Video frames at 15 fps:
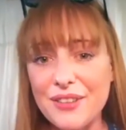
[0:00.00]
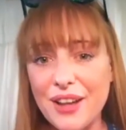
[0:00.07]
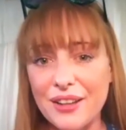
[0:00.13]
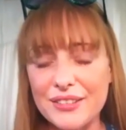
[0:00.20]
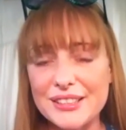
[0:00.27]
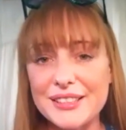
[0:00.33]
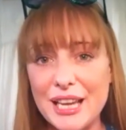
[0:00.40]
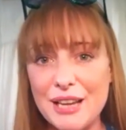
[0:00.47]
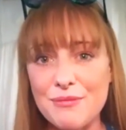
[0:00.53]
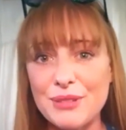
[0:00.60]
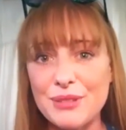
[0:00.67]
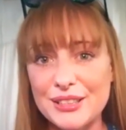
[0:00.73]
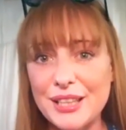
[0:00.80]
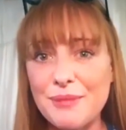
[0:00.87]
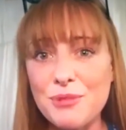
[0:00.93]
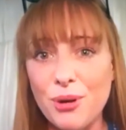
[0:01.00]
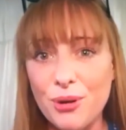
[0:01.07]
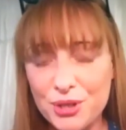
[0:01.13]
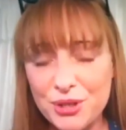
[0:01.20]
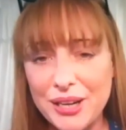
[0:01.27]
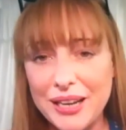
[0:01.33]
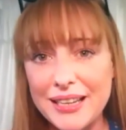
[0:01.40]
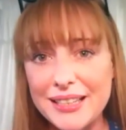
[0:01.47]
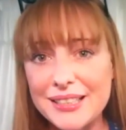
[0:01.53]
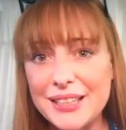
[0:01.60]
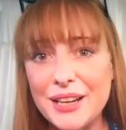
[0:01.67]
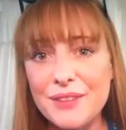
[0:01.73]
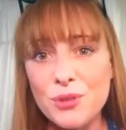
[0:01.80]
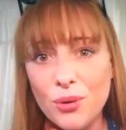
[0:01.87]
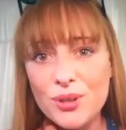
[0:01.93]
felt the same because I'm not trained and
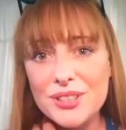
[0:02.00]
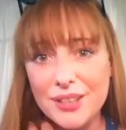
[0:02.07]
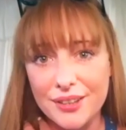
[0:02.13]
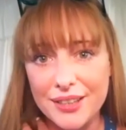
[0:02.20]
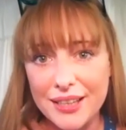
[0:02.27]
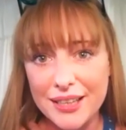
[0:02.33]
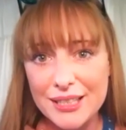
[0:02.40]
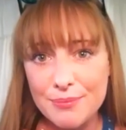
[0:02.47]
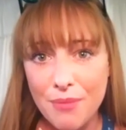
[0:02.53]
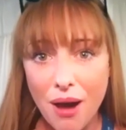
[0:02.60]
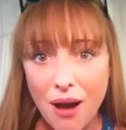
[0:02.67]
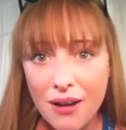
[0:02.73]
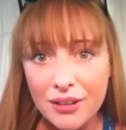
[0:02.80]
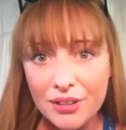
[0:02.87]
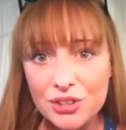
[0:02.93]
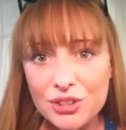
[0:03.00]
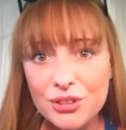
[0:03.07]
I've not done it as much,